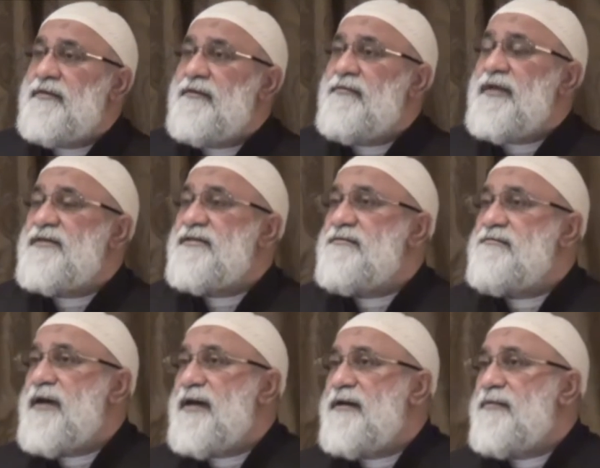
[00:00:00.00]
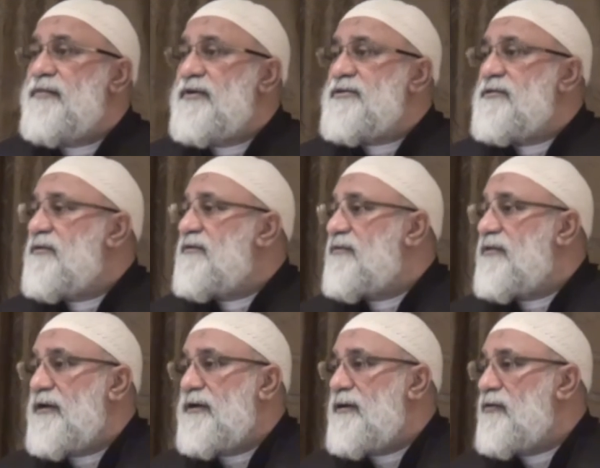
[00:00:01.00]
the best manner possible for
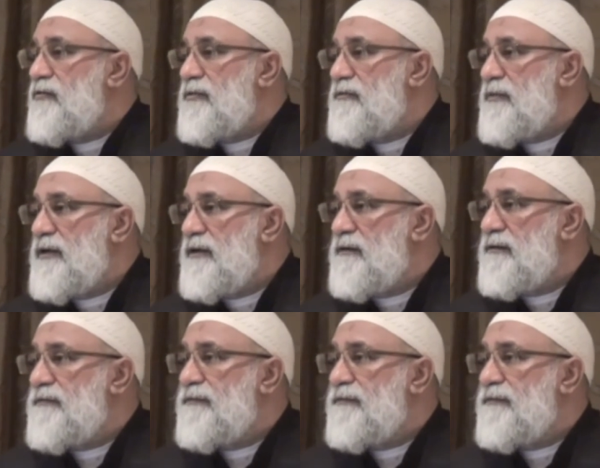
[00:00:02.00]
any human being.